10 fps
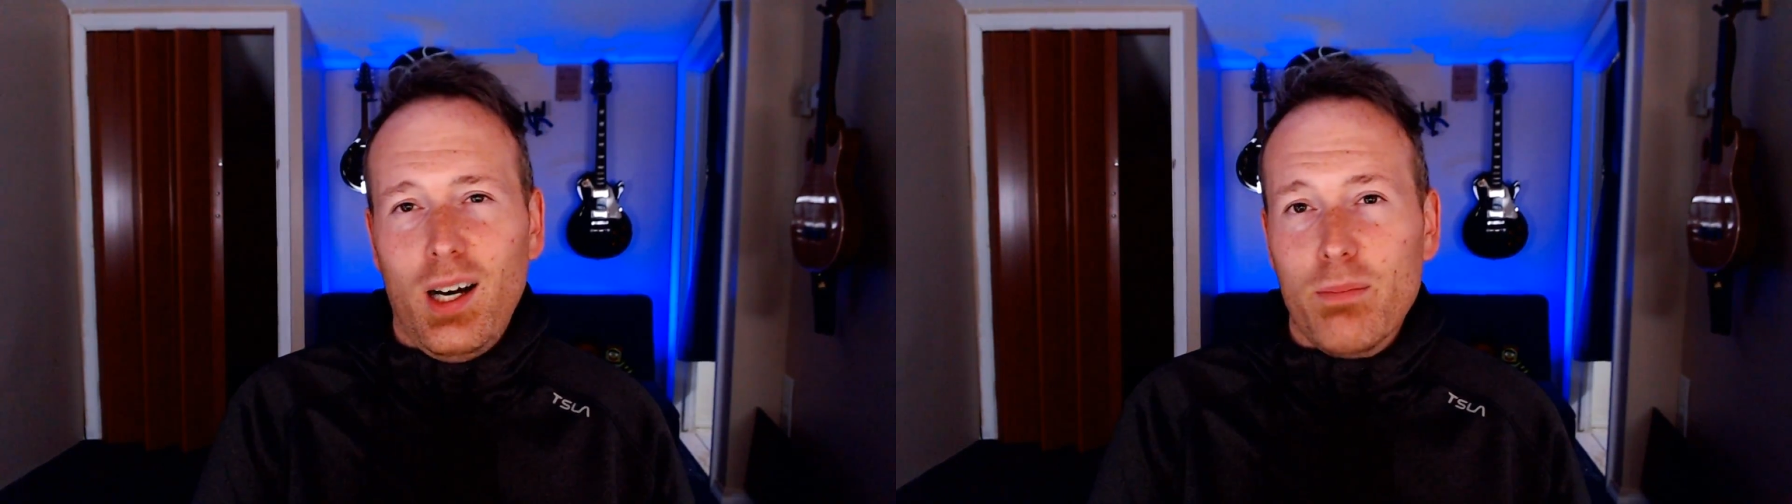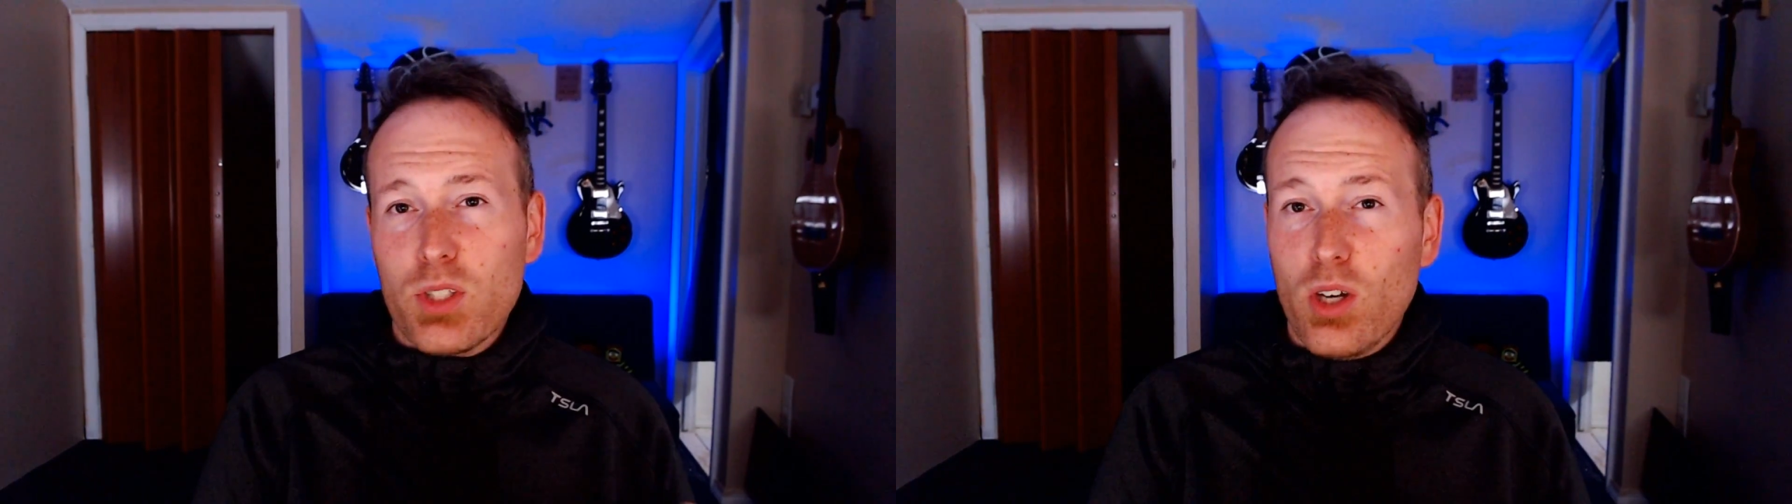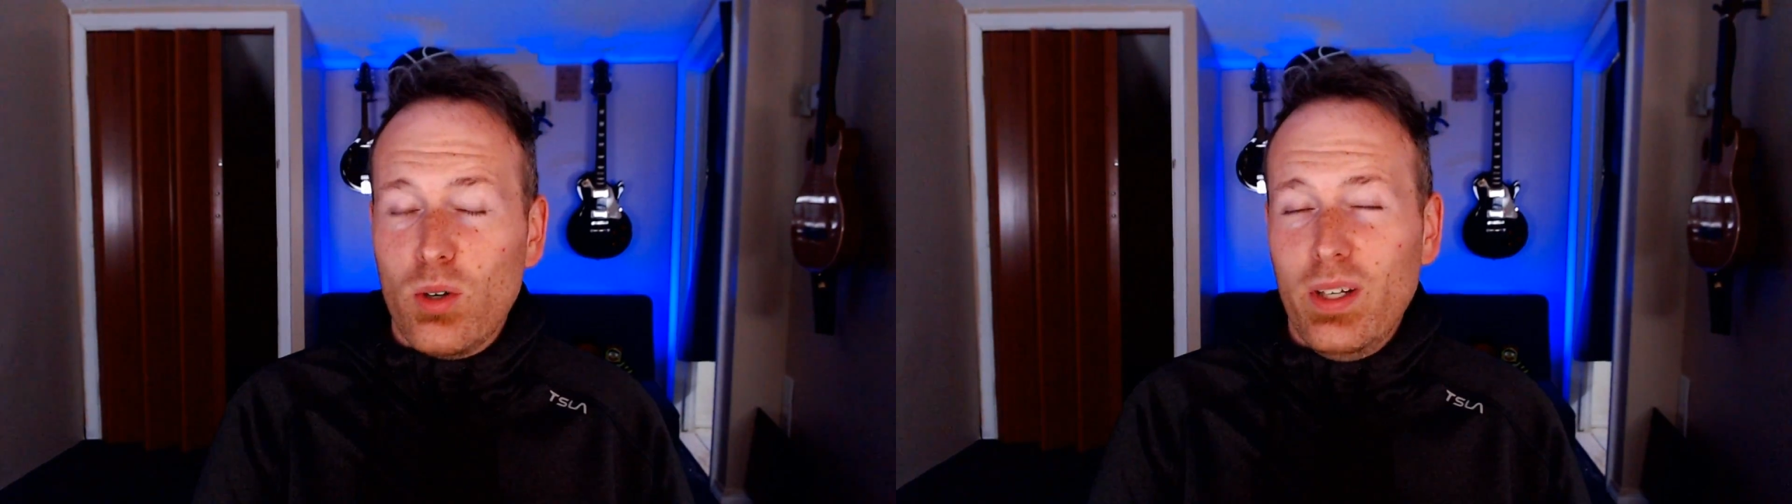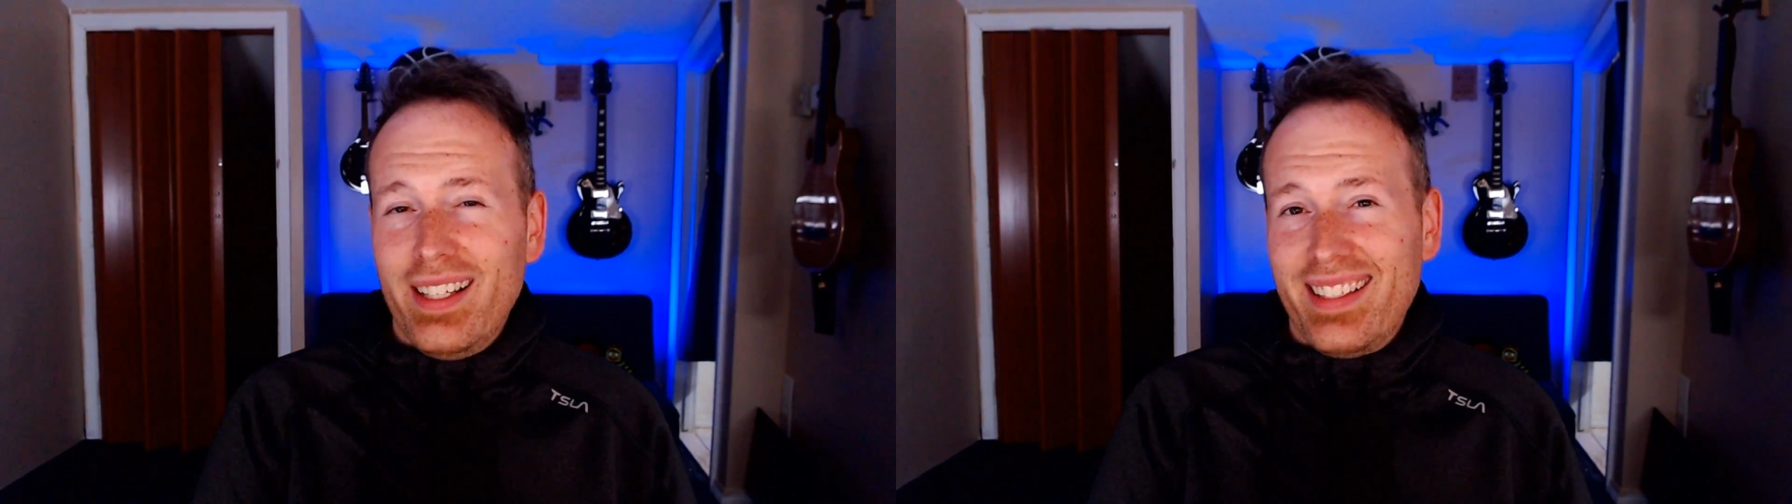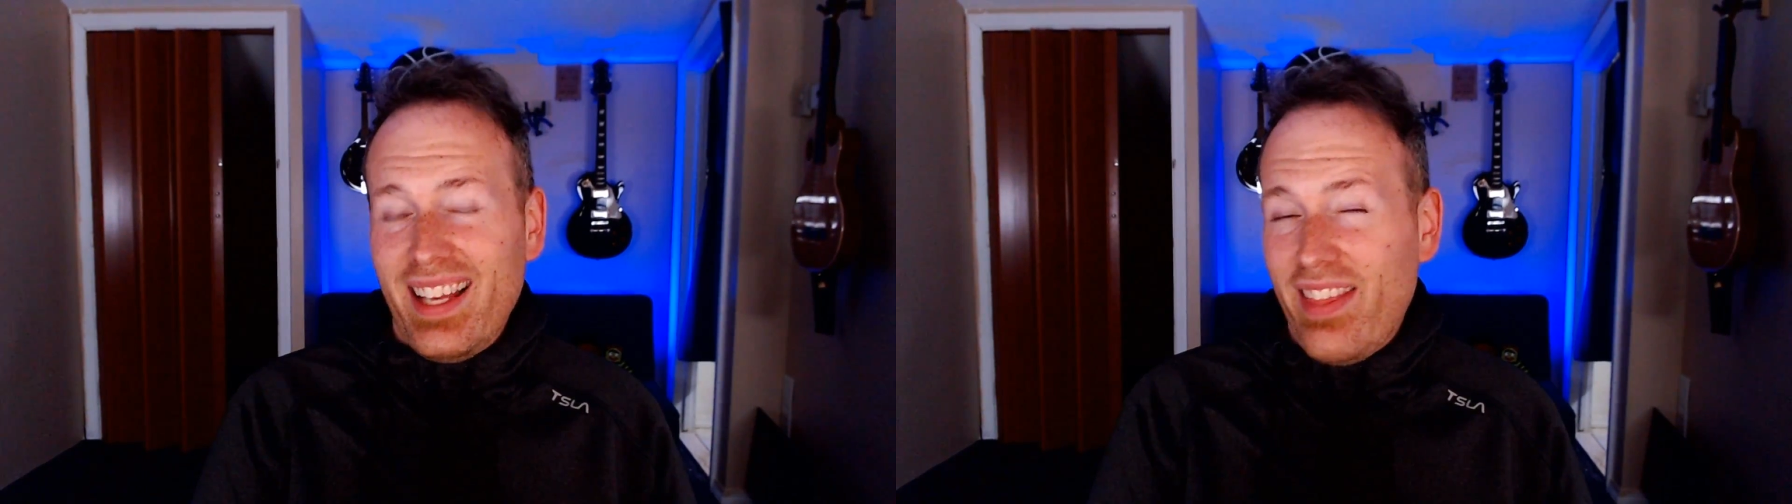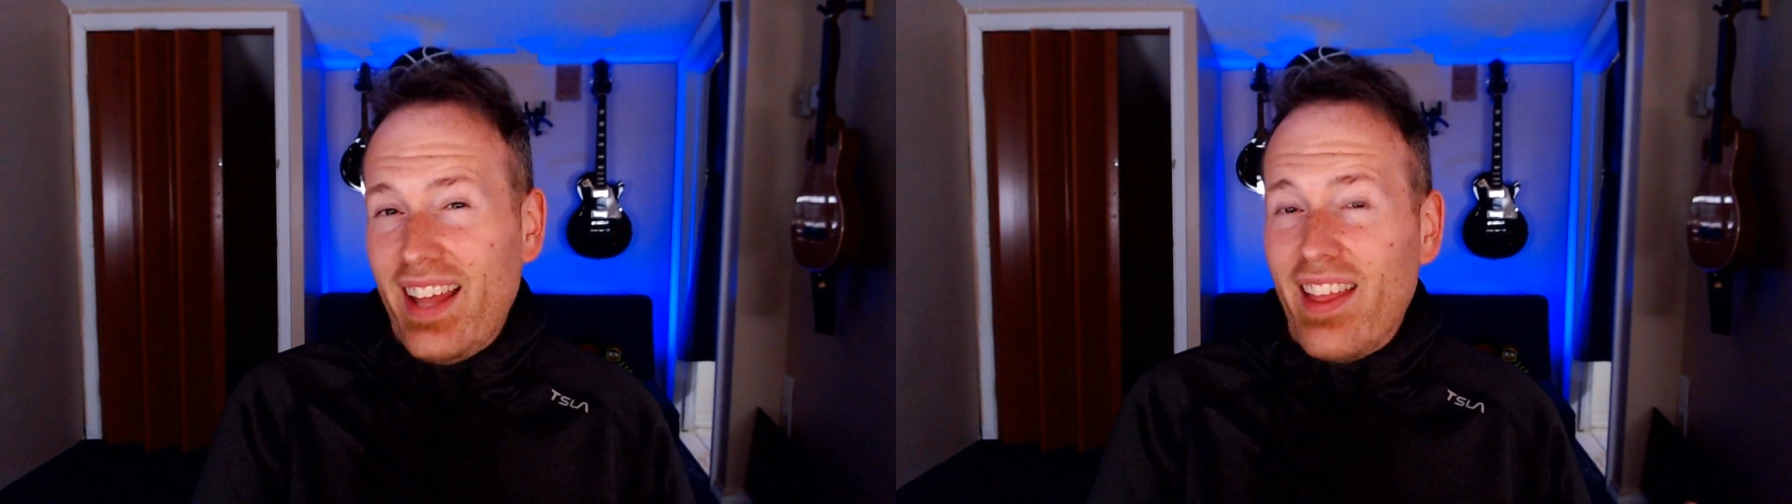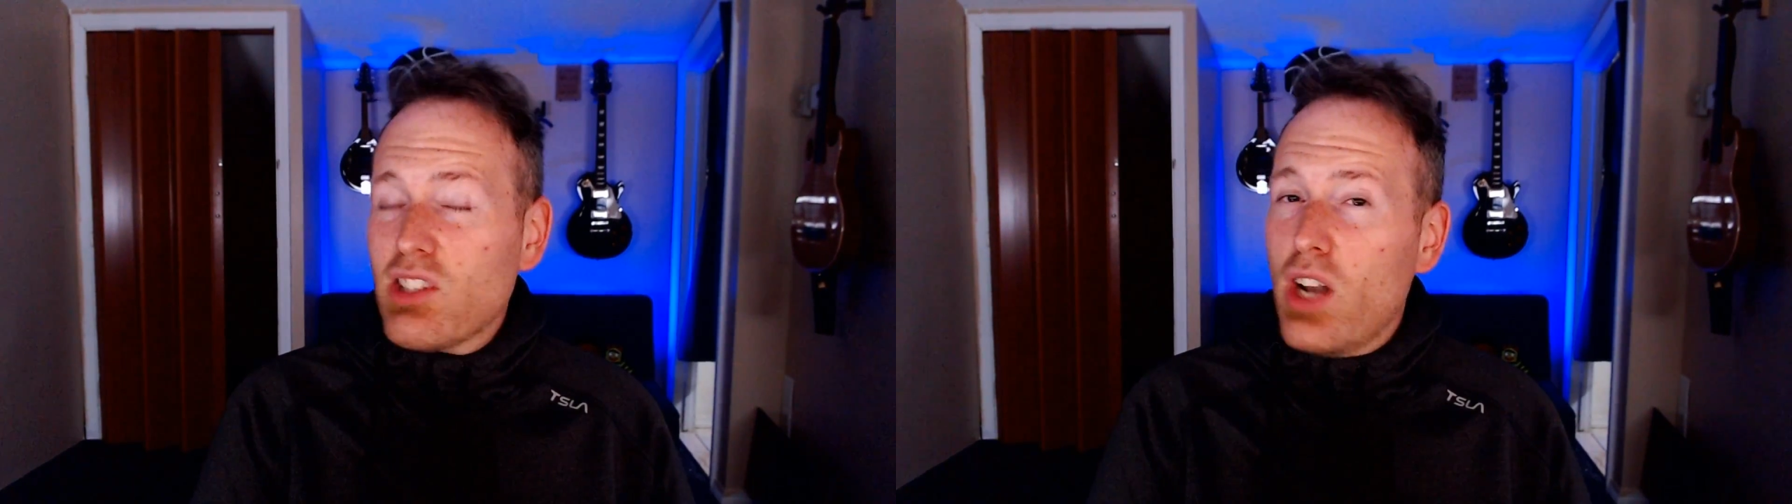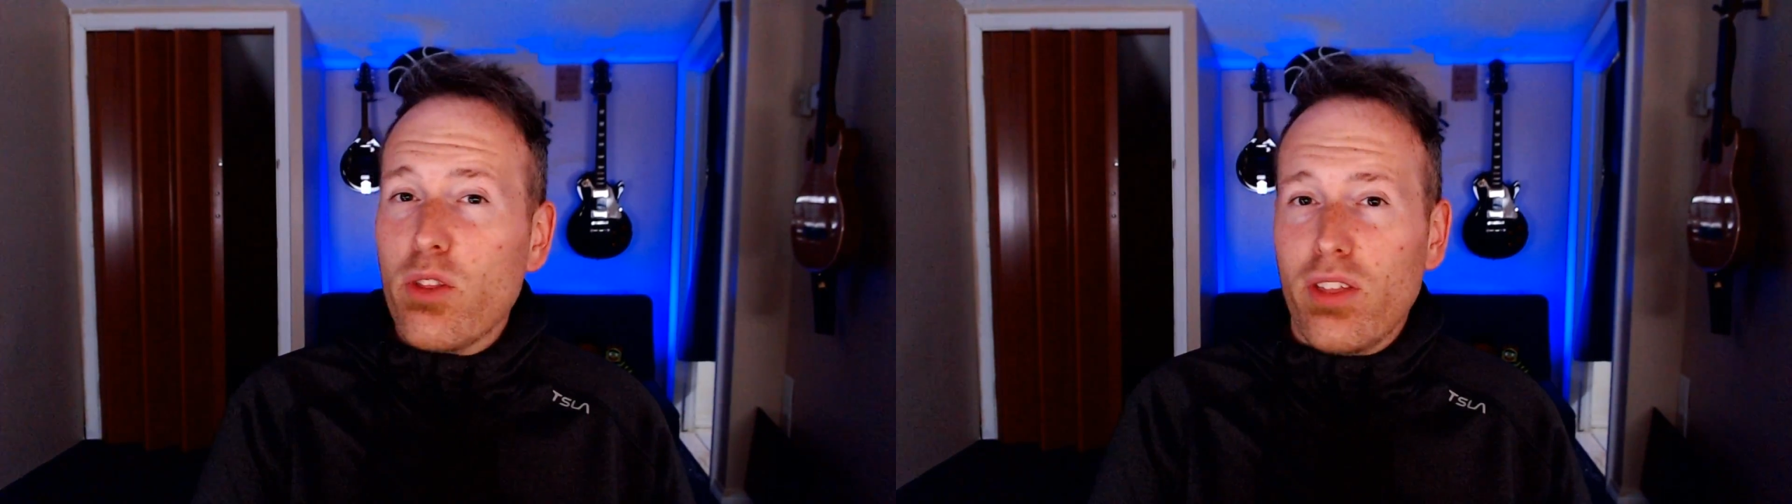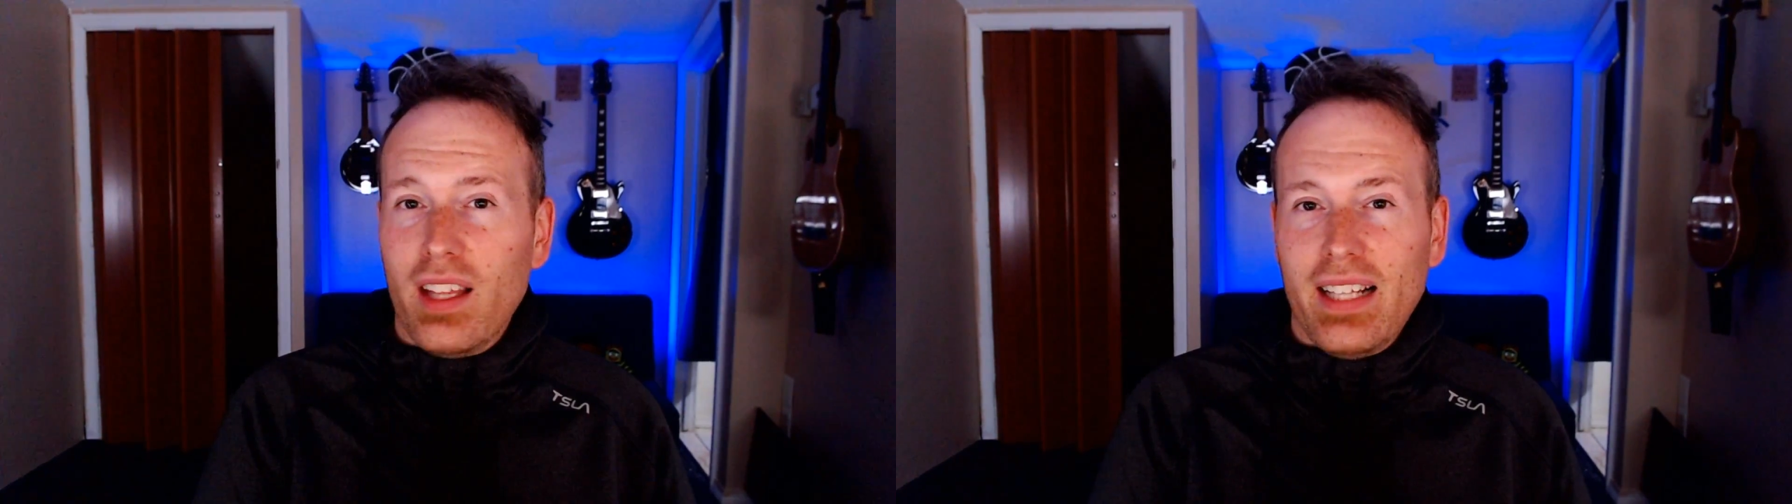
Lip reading: So that's another thing